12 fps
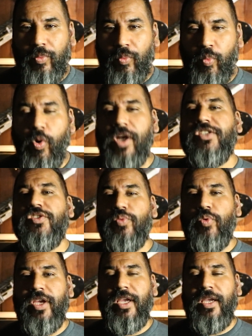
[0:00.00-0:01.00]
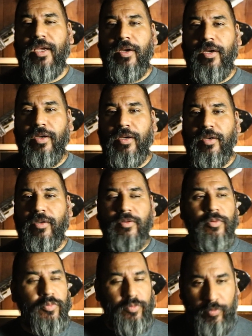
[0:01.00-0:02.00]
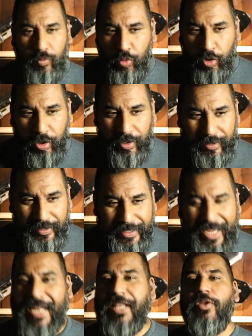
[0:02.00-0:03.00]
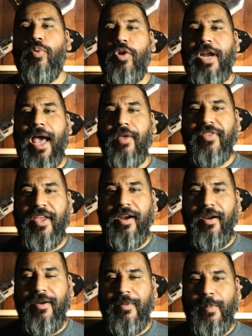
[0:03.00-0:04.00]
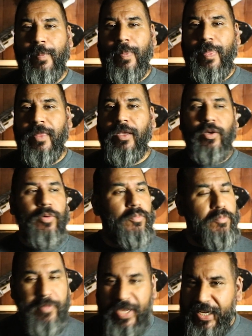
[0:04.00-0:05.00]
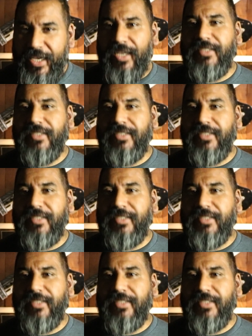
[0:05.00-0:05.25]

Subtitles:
Once we were getting the word out there, media